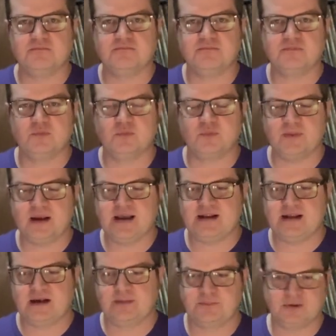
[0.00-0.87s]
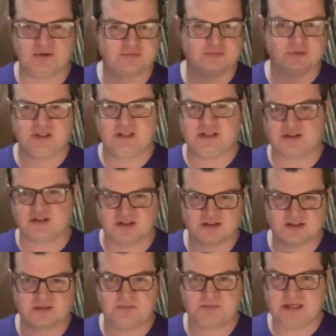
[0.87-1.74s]
made up of really
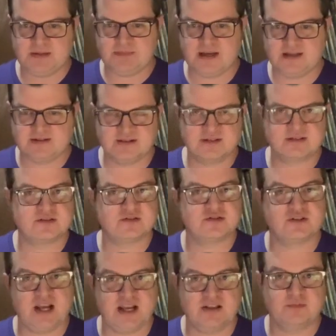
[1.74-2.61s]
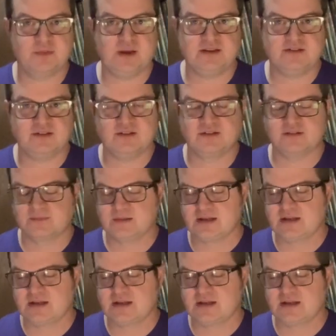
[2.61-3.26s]
just P basses and jazz basses.